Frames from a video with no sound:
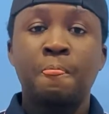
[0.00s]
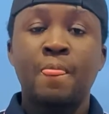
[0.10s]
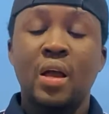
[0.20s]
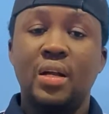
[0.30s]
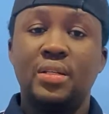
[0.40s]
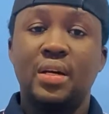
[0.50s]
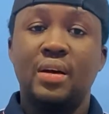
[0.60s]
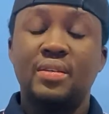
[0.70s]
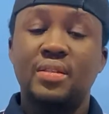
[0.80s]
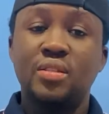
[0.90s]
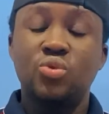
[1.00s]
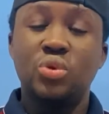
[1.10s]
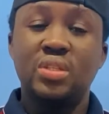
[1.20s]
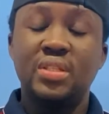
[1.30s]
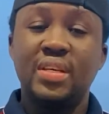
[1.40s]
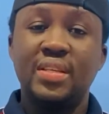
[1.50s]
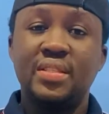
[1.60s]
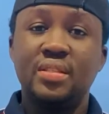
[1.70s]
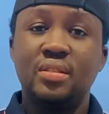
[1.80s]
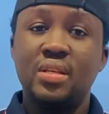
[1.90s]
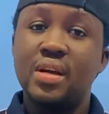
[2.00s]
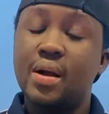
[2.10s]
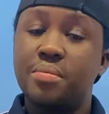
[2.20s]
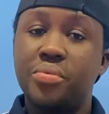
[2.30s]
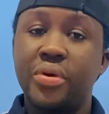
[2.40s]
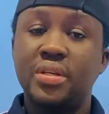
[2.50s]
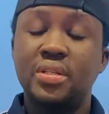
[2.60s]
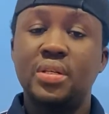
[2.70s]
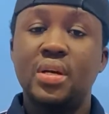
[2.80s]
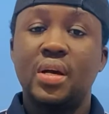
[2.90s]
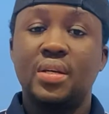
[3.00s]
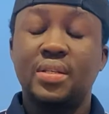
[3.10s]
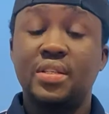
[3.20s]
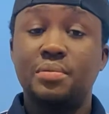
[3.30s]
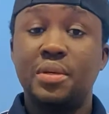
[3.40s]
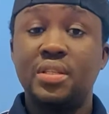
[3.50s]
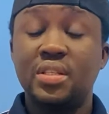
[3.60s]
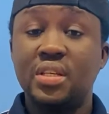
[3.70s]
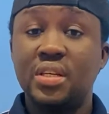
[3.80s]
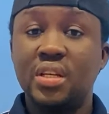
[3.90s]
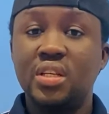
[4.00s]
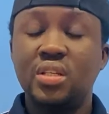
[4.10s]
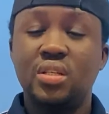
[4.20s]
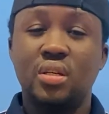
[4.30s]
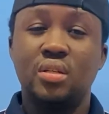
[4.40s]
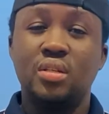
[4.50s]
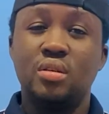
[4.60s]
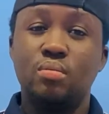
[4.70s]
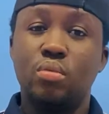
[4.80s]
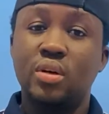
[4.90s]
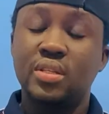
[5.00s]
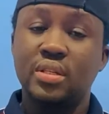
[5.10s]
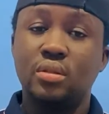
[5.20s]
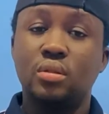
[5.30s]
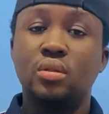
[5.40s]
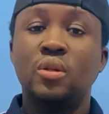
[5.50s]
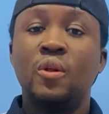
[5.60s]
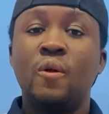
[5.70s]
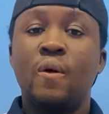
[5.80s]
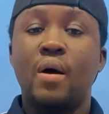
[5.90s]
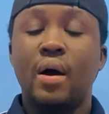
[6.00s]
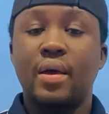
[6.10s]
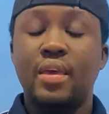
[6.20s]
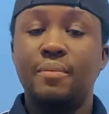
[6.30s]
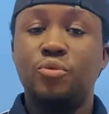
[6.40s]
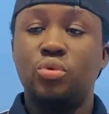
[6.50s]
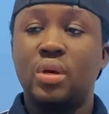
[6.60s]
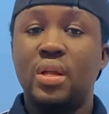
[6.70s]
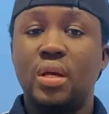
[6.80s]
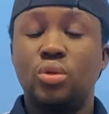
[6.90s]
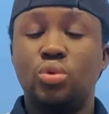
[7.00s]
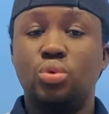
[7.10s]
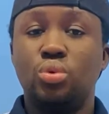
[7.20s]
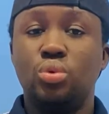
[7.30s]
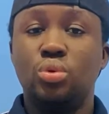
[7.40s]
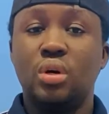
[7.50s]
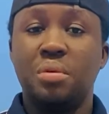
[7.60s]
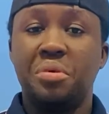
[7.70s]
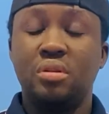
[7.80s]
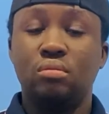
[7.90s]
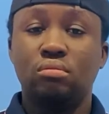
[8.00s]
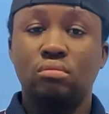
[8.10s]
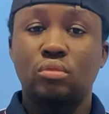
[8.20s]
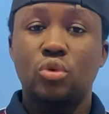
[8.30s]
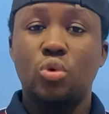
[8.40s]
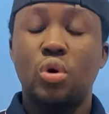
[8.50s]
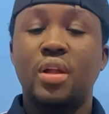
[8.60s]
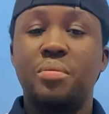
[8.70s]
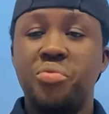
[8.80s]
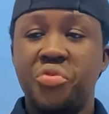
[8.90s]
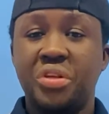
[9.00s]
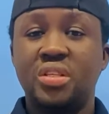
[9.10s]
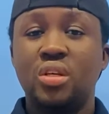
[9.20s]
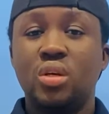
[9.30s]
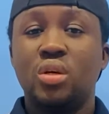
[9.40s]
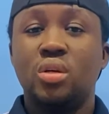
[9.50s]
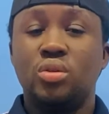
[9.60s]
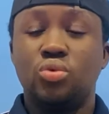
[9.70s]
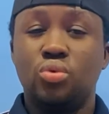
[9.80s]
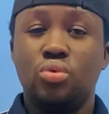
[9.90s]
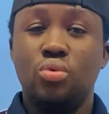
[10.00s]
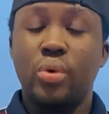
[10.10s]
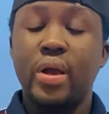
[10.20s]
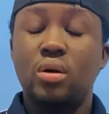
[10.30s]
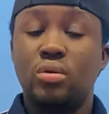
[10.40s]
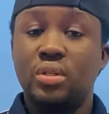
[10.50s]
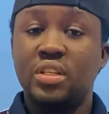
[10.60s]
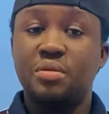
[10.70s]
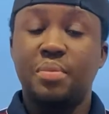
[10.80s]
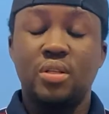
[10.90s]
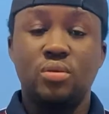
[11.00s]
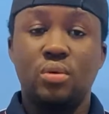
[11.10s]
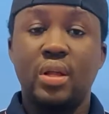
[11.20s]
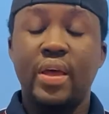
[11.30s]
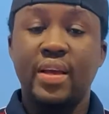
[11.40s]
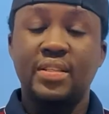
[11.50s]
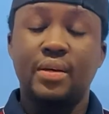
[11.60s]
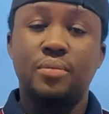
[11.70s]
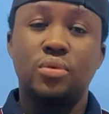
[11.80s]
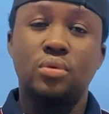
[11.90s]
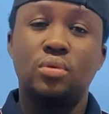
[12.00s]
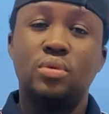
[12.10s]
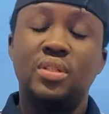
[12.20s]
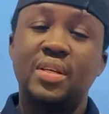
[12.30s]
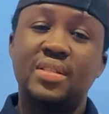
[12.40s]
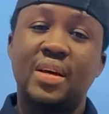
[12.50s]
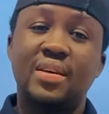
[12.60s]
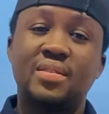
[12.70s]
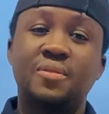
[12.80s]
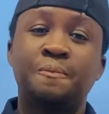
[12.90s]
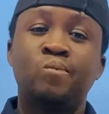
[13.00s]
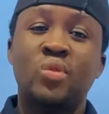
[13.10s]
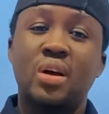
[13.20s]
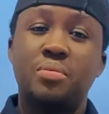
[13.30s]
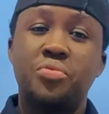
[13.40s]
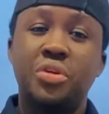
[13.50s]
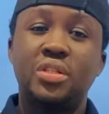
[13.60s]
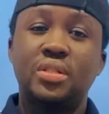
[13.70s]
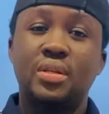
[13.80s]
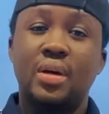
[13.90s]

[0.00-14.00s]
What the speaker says: and since 2013 the Cambridge Assessment English and the OSCE came together to collaborate to work on this particular exam. So just as Cambridge